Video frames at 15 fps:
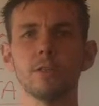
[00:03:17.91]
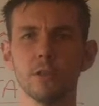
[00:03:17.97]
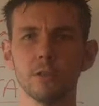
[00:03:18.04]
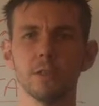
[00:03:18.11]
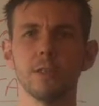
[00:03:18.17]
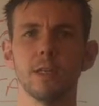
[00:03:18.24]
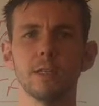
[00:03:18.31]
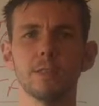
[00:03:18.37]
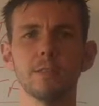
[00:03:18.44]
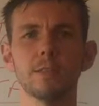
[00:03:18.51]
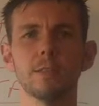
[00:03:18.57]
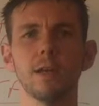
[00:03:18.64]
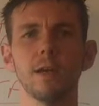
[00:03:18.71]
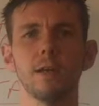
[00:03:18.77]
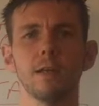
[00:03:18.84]
doesn't
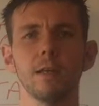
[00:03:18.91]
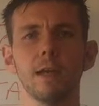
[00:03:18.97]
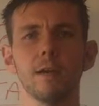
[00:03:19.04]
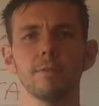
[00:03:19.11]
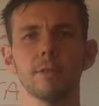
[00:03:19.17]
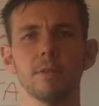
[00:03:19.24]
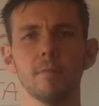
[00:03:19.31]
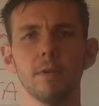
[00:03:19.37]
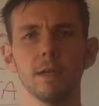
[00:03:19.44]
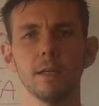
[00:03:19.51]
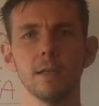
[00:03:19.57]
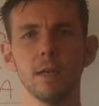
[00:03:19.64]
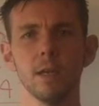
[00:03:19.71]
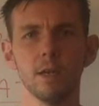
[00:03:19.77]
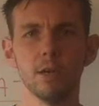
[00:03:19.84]
necessarily have to
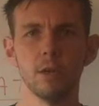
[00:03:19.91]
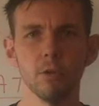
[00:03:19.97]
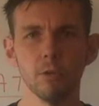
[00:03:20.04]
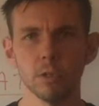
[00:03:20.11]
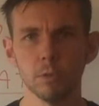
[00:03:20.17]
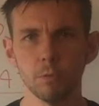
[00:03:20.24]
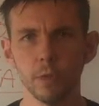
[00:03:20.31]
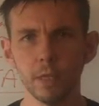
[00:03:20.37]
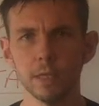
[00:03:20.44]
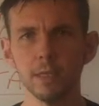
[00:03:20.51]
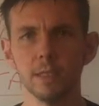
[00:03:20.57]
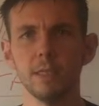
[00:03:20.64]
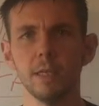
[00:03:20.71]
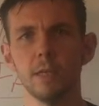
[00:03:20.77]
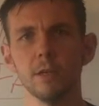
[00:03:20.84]
mean loads of wee
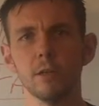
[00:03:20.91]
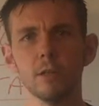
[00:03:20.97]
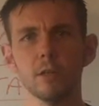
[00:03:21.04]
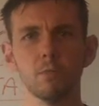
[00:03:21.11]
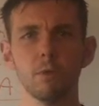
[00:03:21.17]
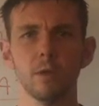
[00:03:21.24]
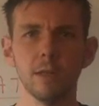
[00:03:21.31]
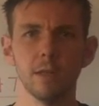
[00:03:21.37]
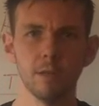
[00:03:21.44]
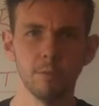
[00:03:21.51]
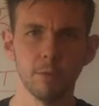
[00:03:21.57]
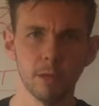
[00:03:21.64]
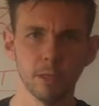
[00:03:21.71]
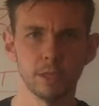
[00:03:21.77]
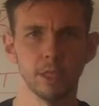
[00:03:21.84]
containers with a
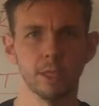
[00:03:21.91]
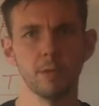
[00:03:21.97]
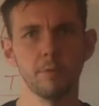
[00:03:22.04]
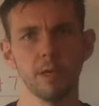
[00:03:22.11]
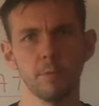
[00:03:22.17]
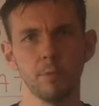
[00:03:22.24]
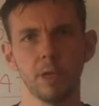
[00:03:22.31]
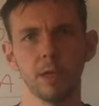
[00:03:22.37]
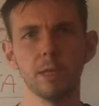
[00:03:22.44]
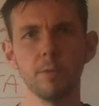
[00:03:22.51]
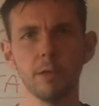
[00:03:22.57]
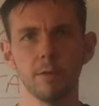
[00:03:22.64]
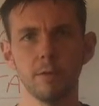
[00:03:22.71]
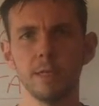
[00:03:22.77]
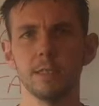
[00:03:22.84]
bit of chicken, a bit of broccoli, a
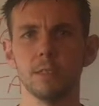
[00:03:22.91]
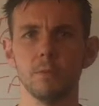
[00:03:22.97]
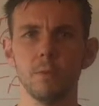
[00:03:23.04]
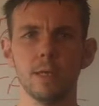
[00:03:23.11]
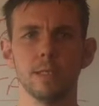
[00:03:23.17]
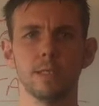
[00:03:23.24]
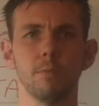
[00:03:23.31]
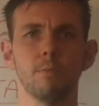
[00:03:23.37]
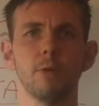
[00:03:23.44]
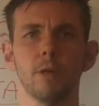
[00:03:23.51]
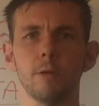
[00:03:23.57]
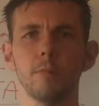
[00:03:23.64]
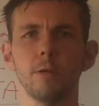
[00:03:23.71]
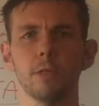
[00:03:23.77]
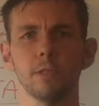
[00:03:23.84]
bit of rice, the way you see
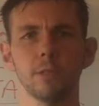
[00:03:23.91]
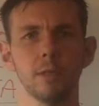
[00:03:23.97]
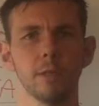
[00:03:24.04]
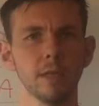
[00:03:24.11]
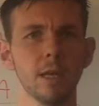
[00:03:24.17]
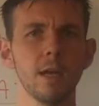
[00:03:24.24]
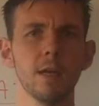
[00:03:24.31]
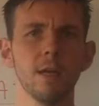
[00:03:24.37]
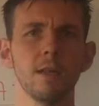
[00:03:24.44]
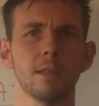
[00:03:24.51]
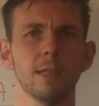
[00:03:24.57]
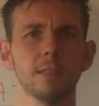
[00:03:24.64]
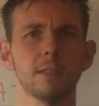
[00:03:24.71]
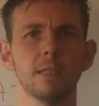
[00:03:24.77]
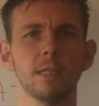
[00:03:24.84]
bodybuilders do it.
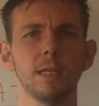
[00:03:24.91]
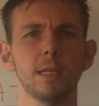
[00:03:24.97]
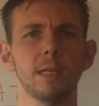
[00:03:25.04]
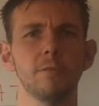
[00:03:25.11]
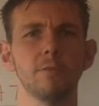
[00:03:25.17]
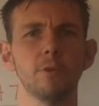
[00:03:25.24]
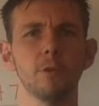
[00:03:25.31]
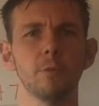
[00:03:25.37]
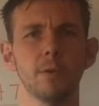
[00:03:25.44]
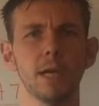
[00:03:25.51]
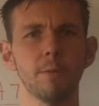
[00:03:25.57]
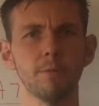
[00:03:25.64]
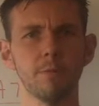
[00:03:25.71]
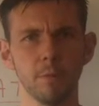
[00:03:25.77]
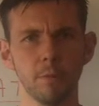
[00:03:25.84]
That's food
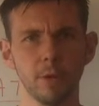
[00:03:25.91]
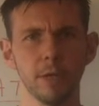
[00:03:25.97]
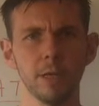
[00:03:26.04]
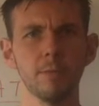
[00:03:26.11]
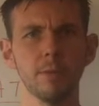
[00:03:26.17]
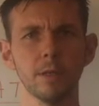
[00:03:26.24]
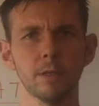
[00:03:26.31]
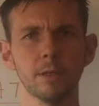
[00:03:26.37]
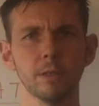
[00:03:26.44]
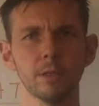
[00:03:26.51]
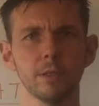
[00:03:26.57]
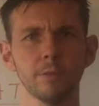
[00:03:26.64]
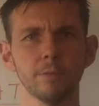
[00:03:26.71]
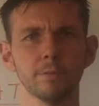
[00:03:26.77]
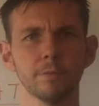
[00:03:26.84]
prep for bodybuilders.